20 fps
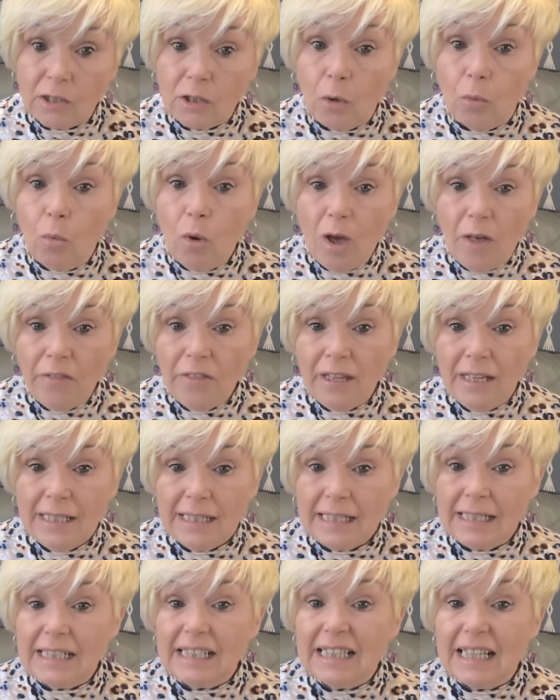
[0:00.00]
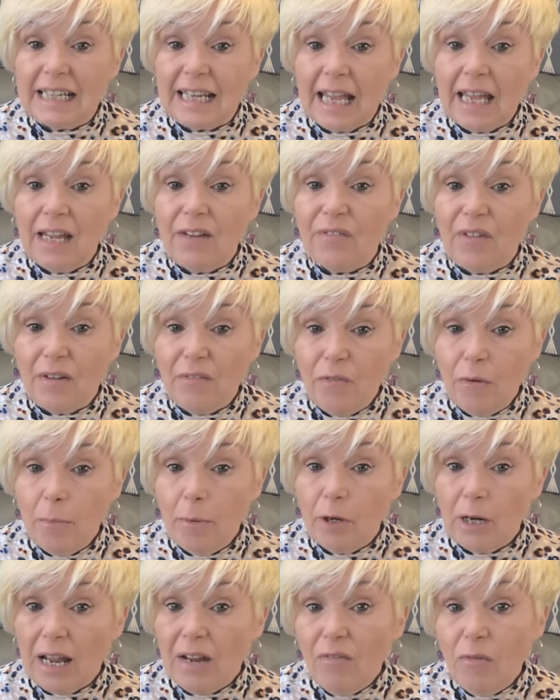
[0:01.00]
So what they did, they gave
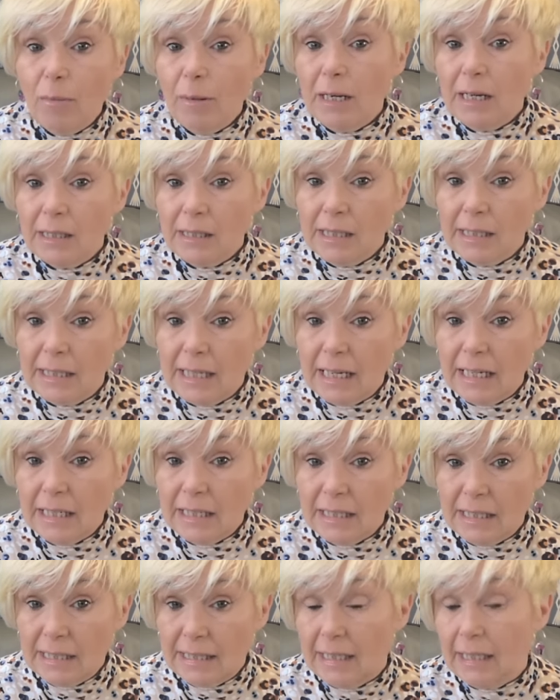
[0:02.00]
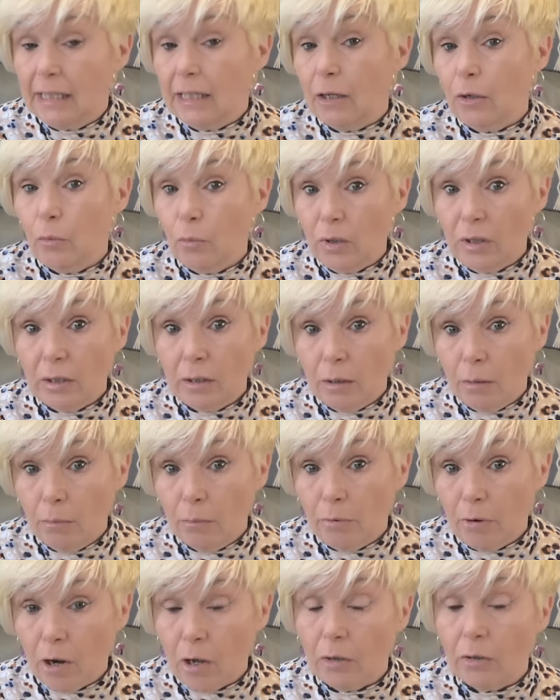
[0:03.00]
everybody had to take a sticker with a
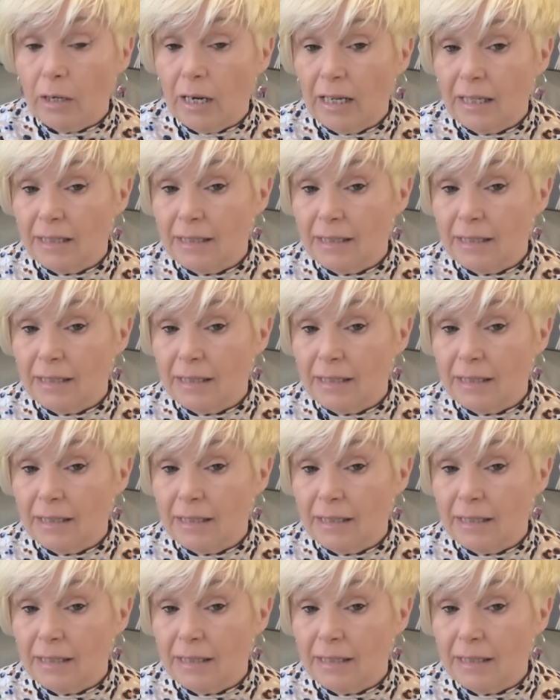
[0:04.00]
number on